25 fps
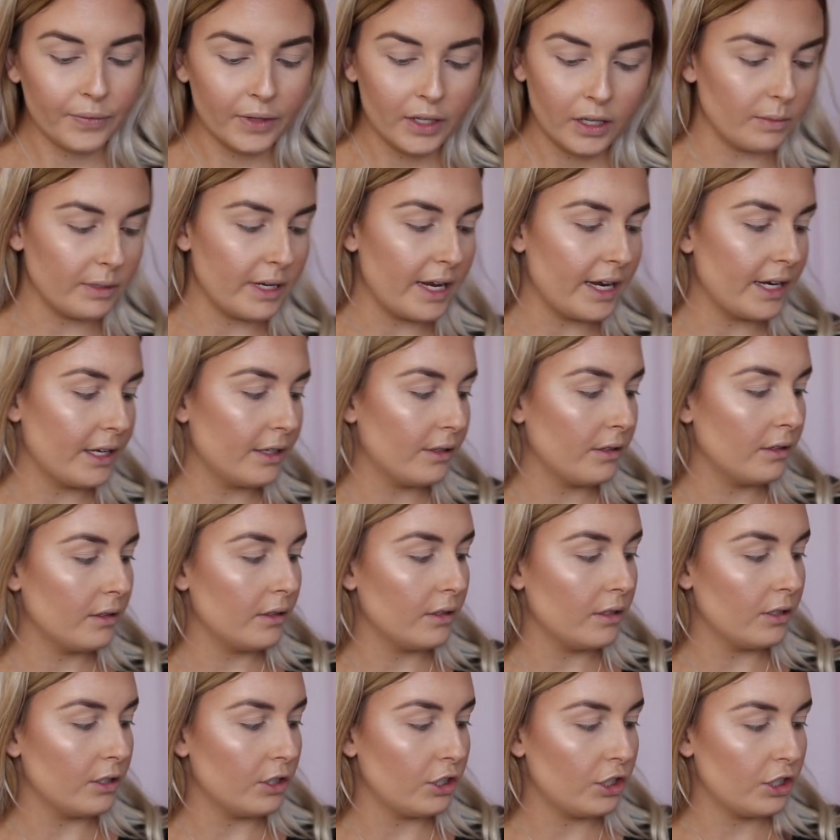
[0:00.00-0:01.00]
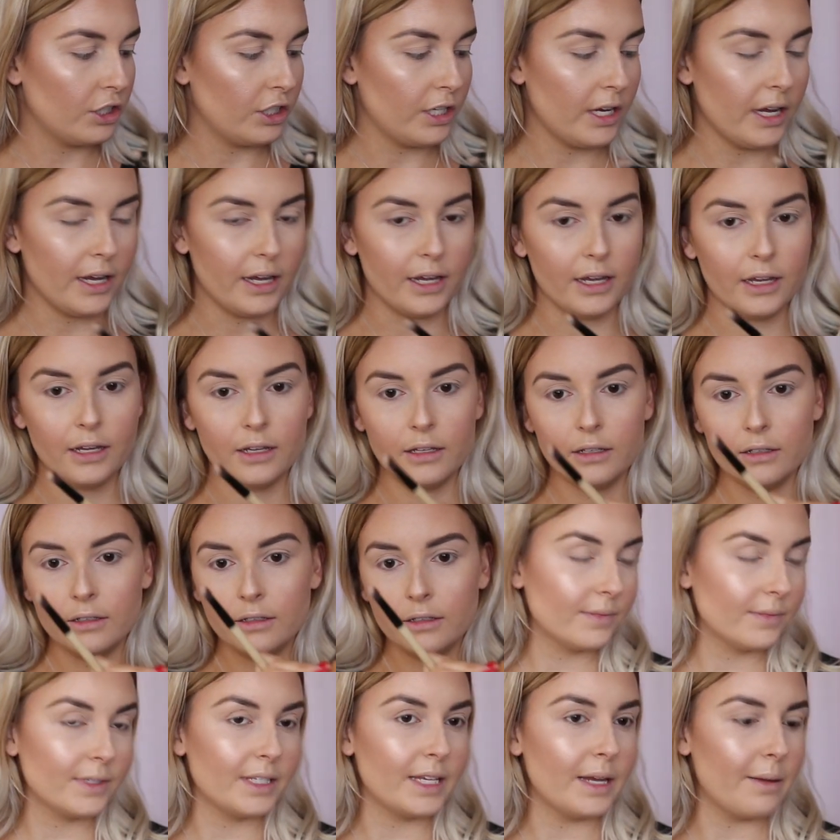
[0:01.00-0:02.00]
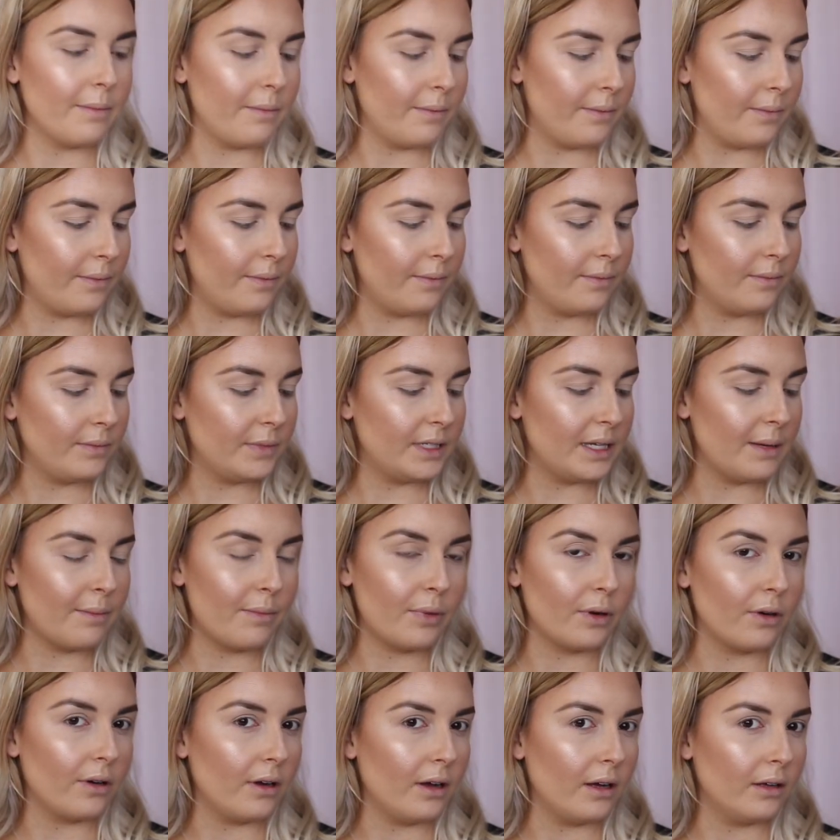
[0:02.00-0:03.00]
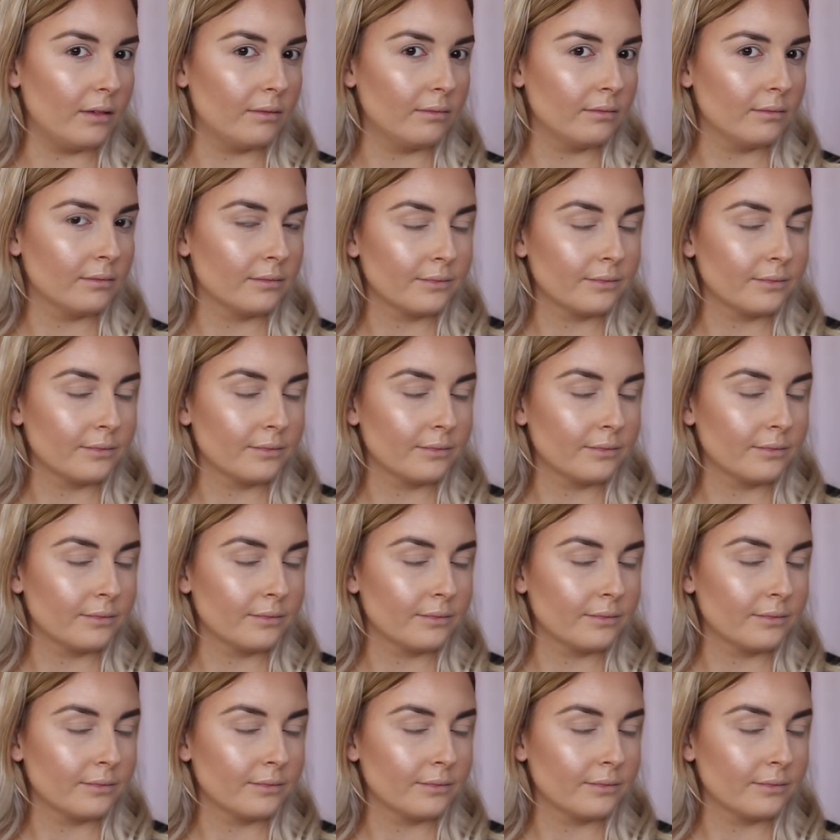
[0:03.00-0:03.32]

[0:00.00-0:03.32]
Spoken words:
I'm taking the shade Tempera.